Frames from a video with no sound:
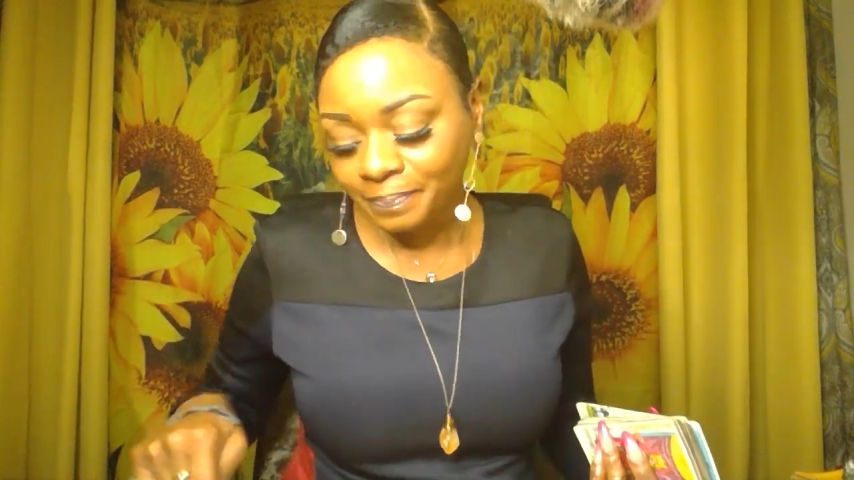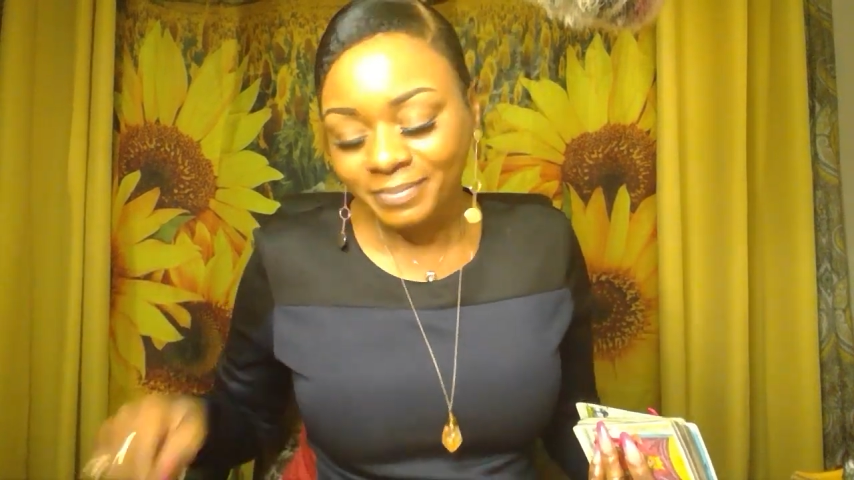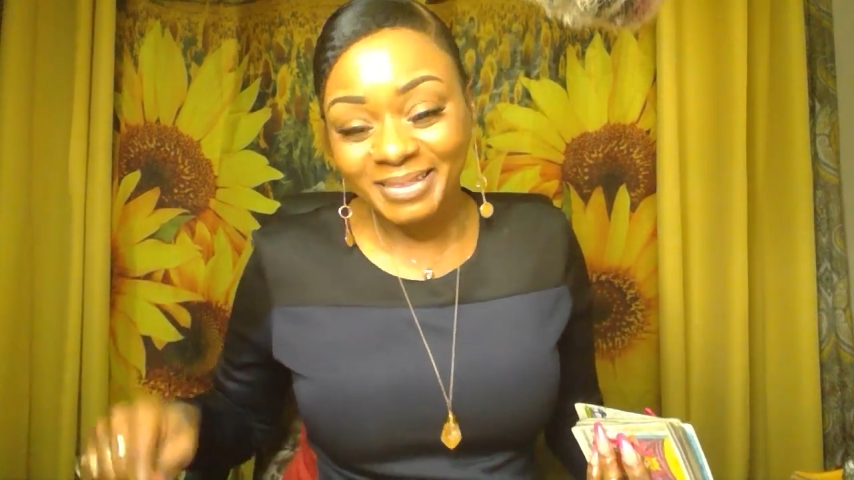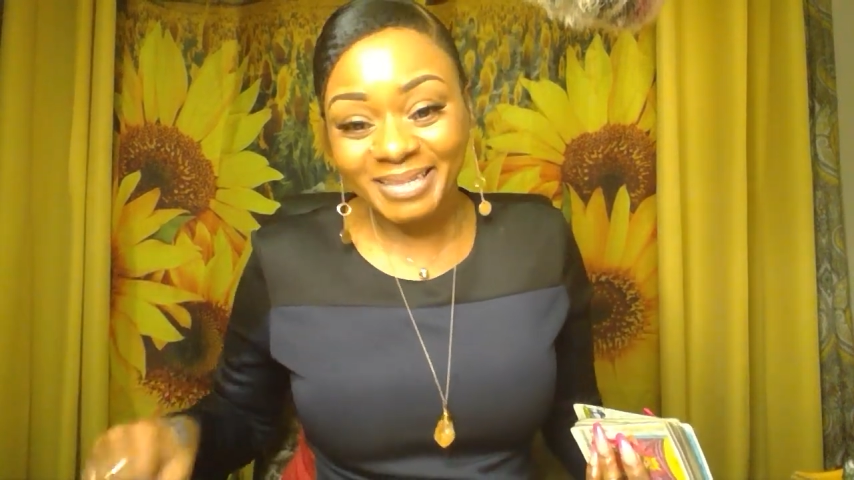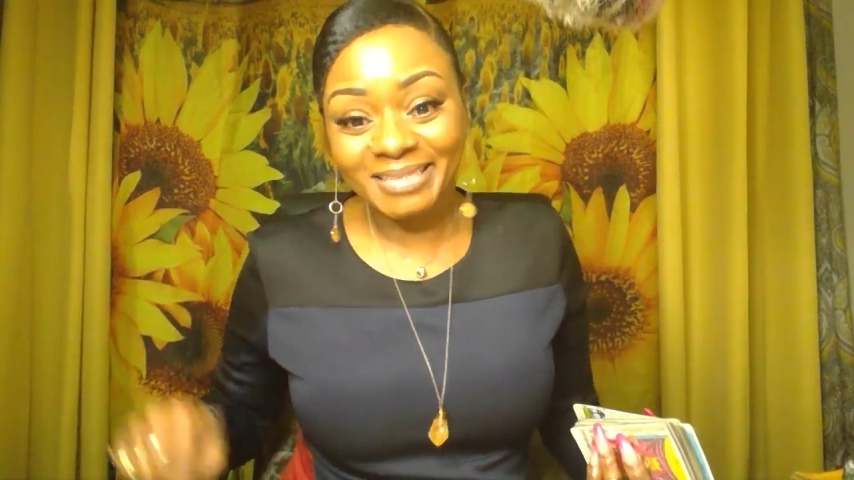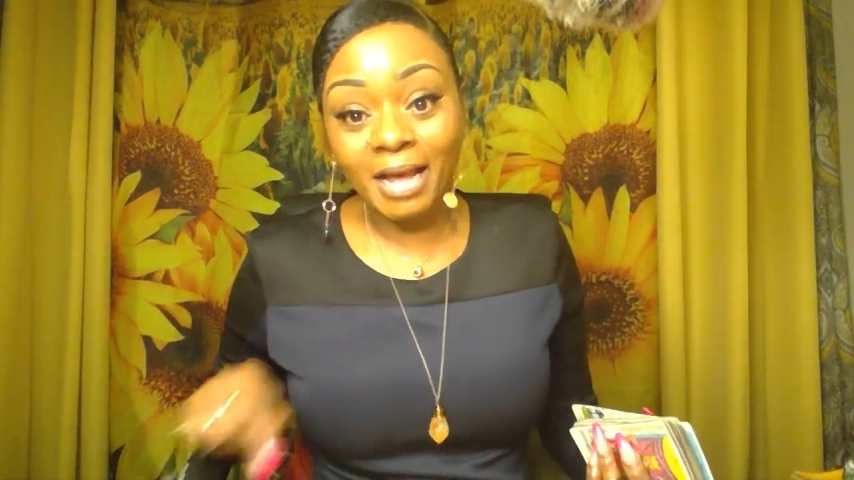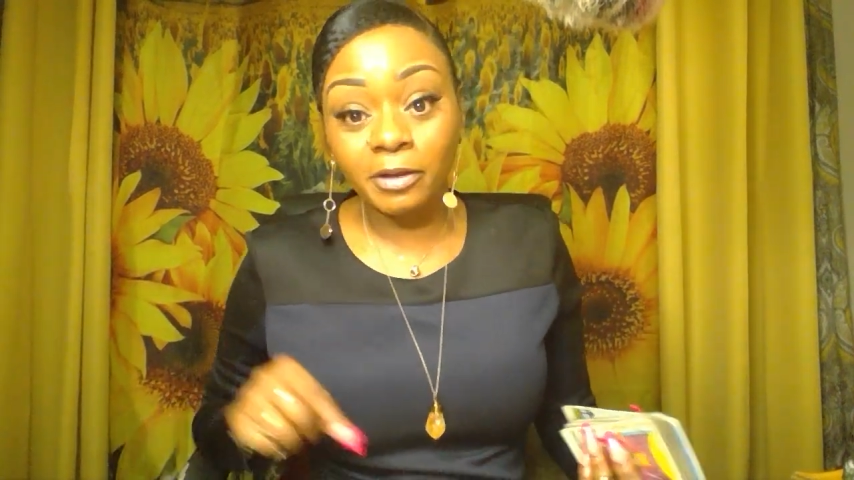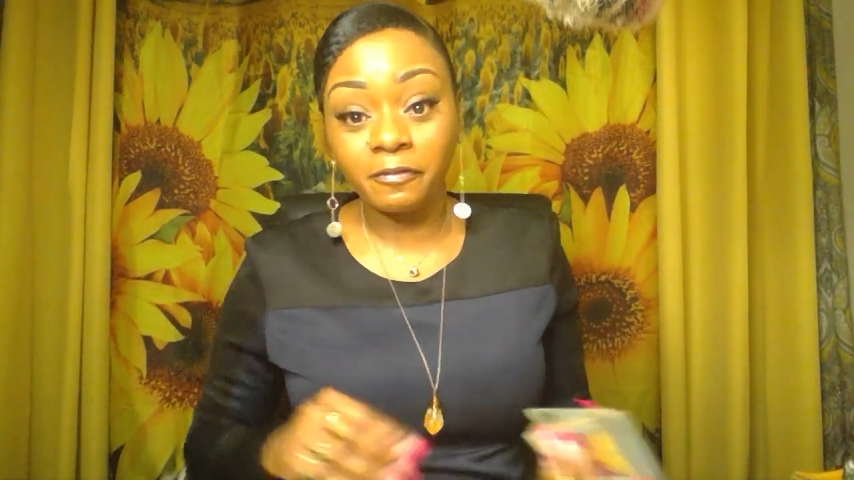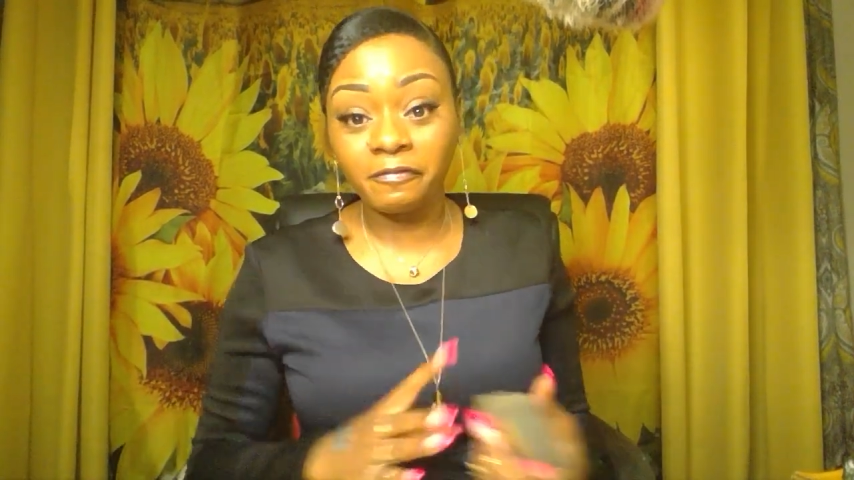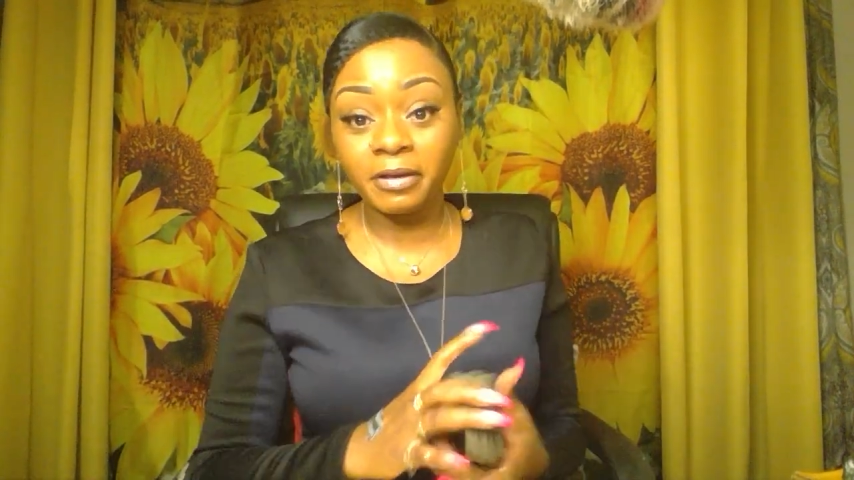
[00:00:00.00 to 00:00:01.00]
That's how
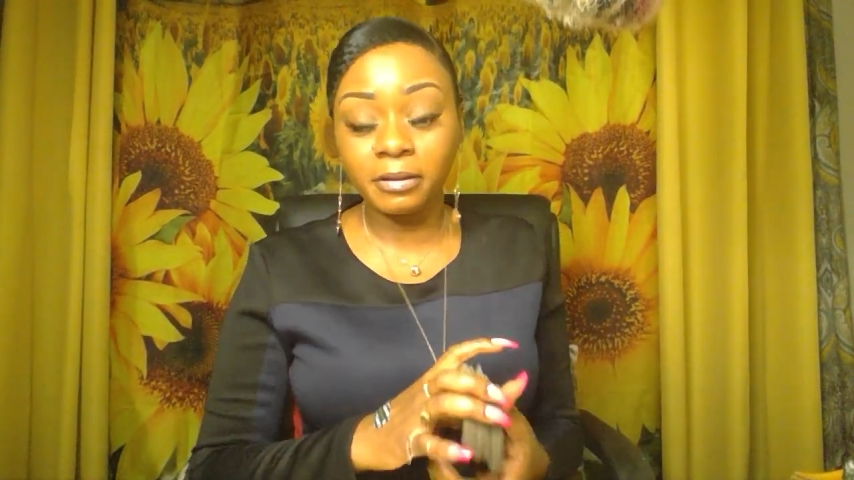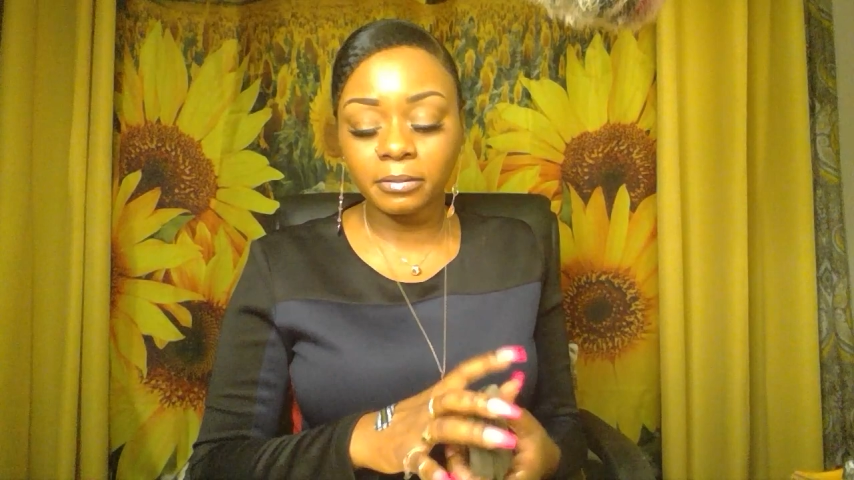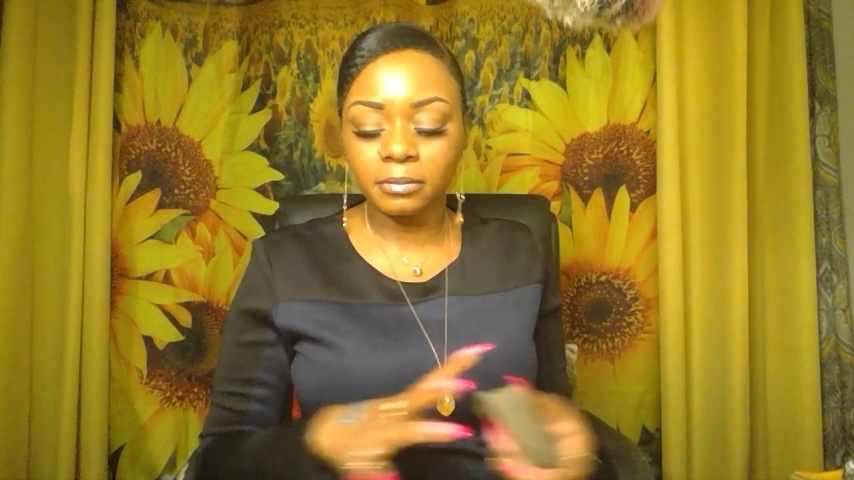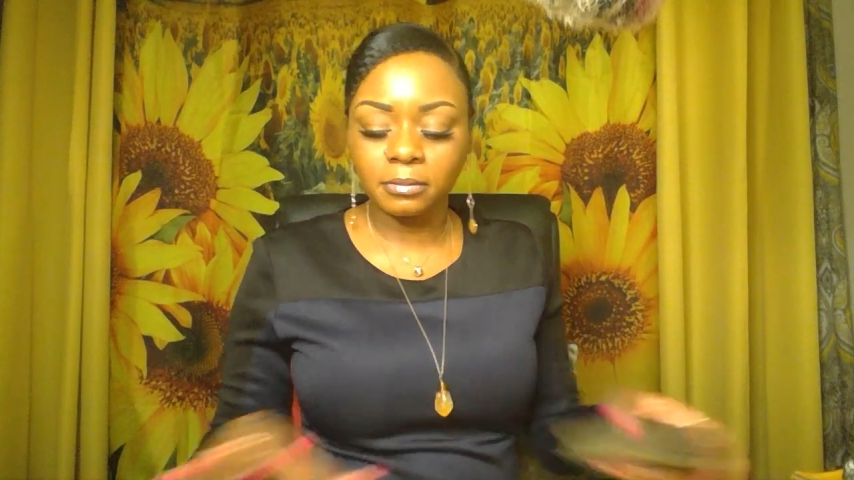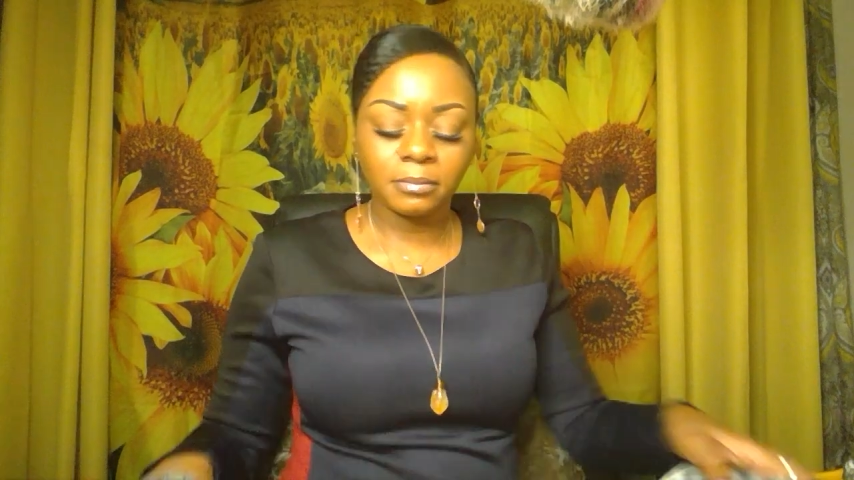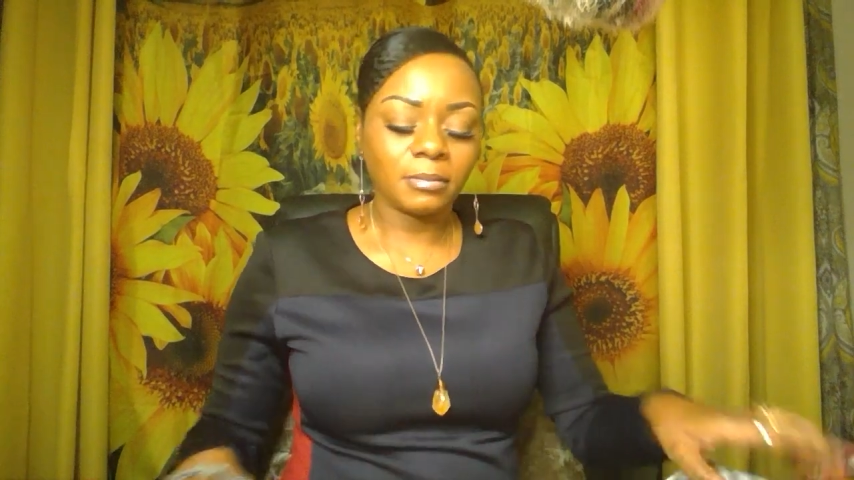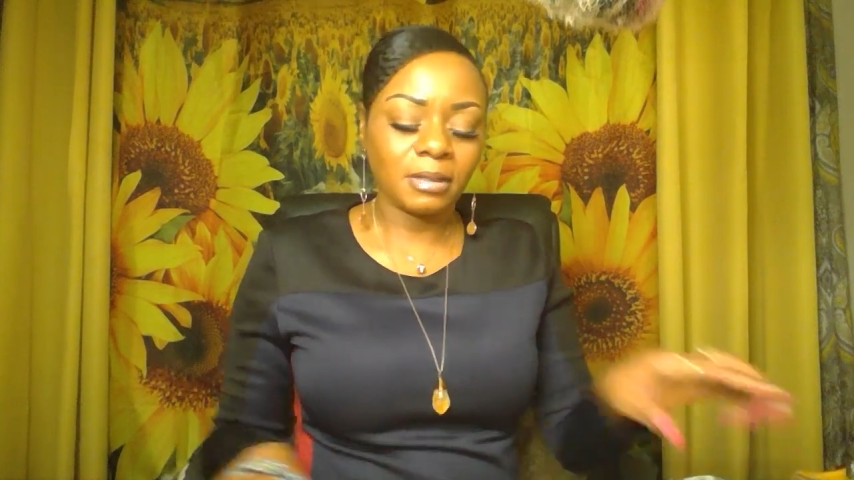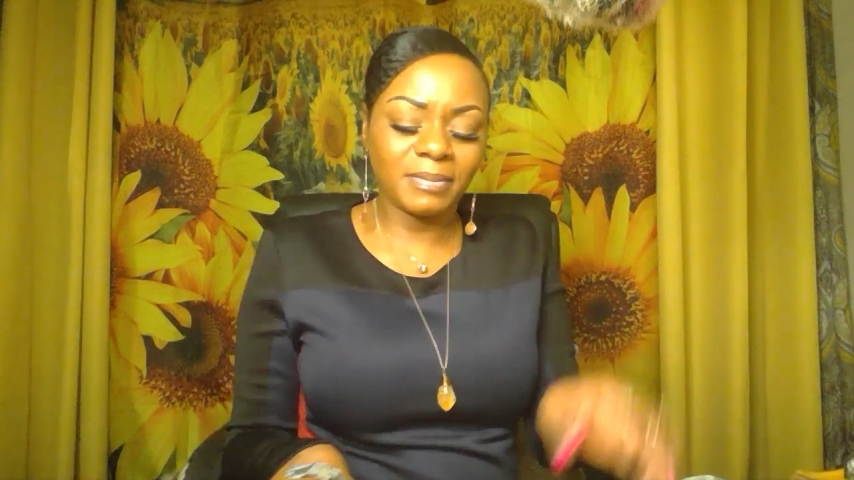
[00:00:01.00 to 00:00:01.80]
you feel. Let